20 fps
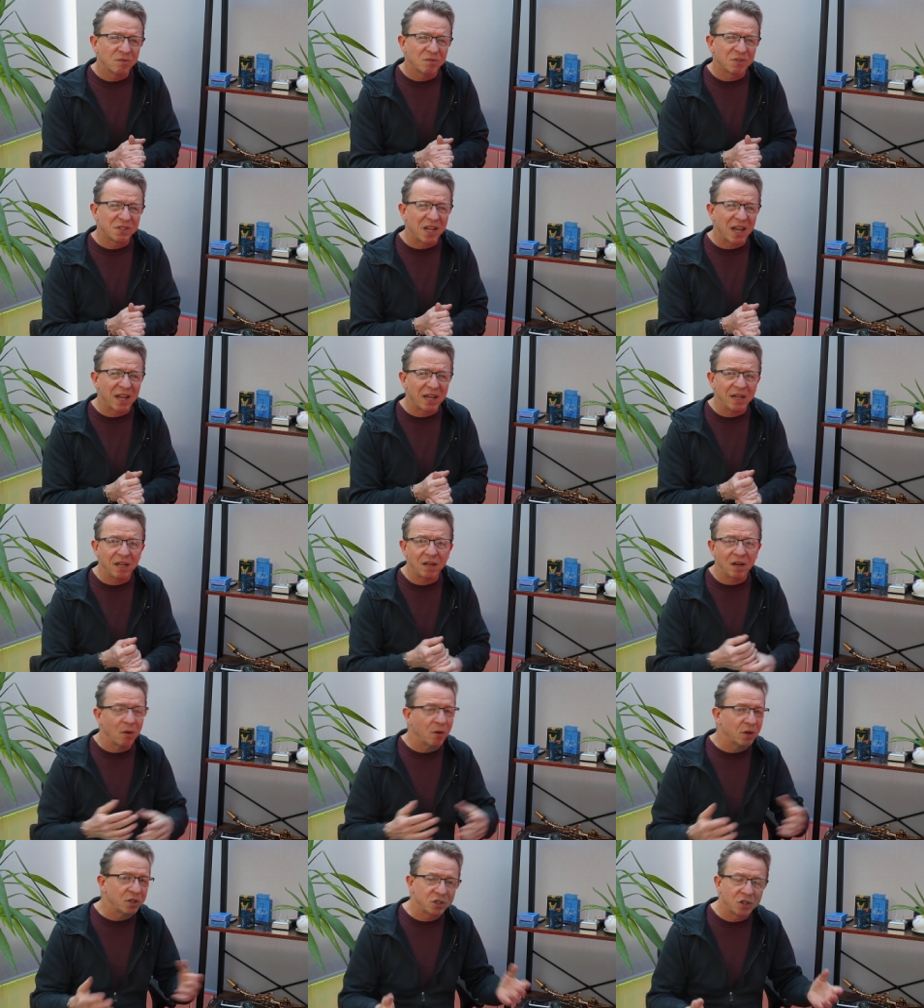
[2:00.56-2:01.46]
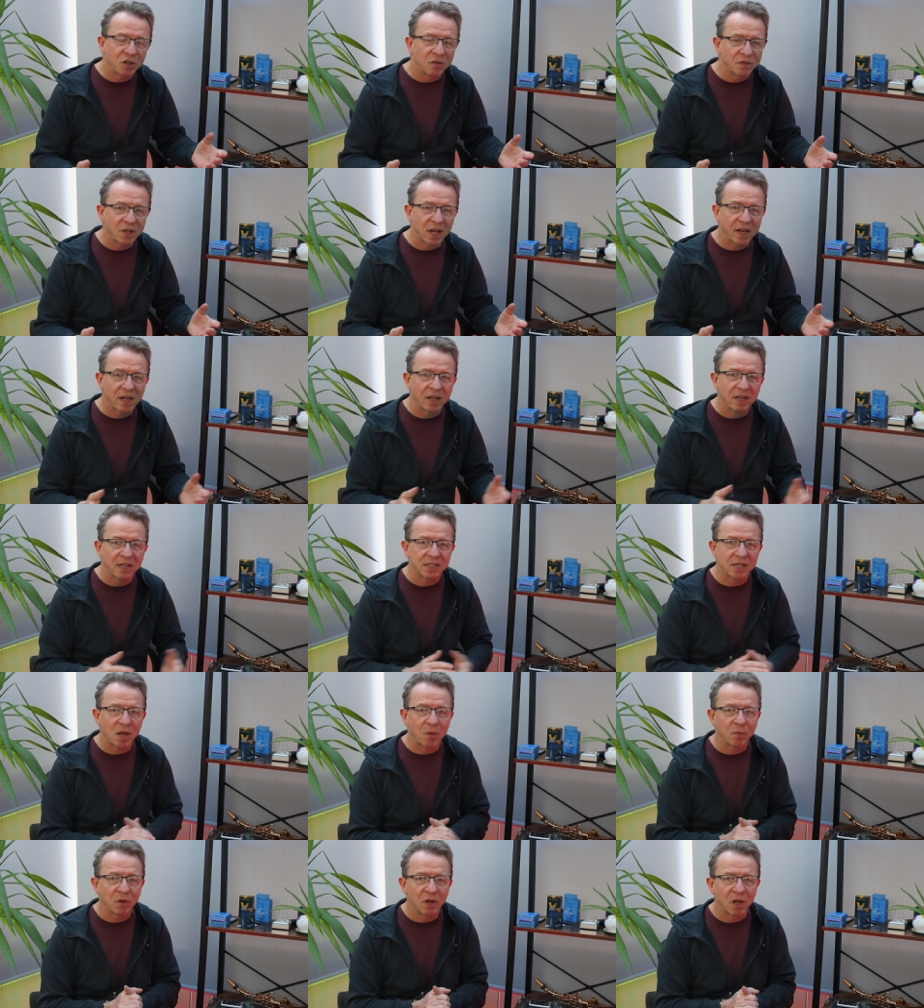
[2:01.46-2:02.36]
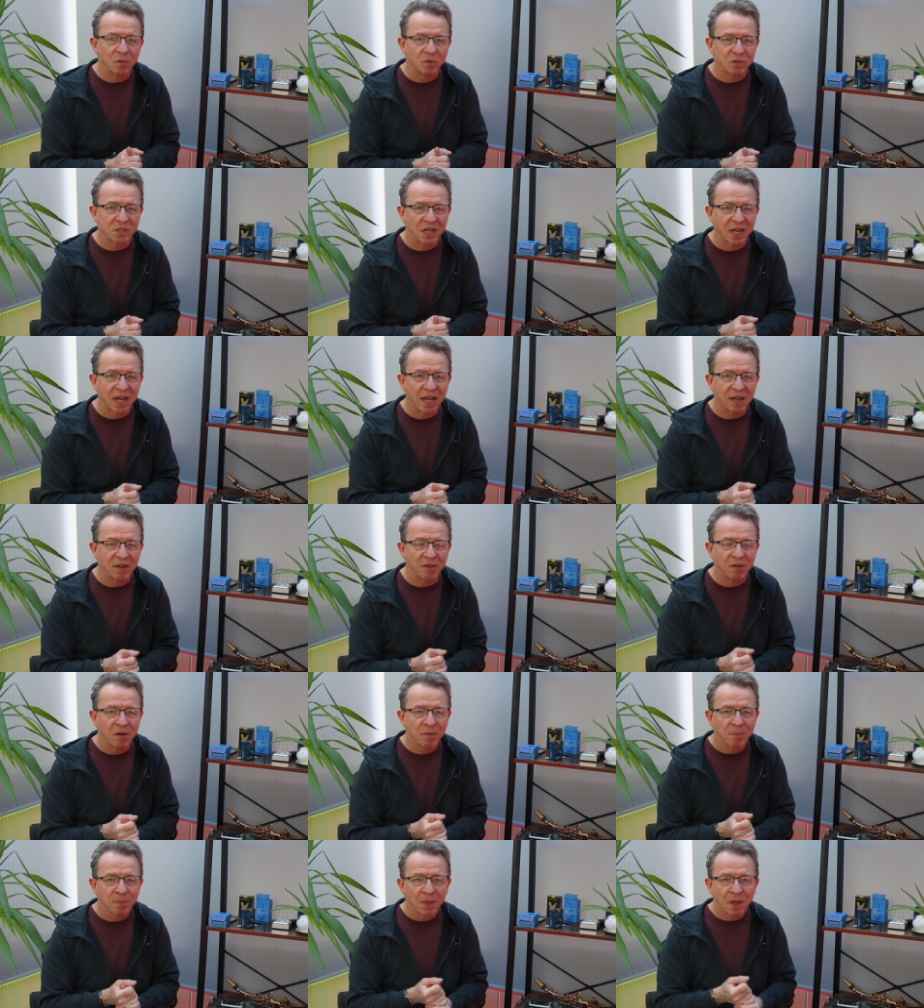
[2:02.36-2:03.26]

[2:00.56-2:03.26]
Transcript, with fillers: say, you know, I should have taken this up when I was a kid.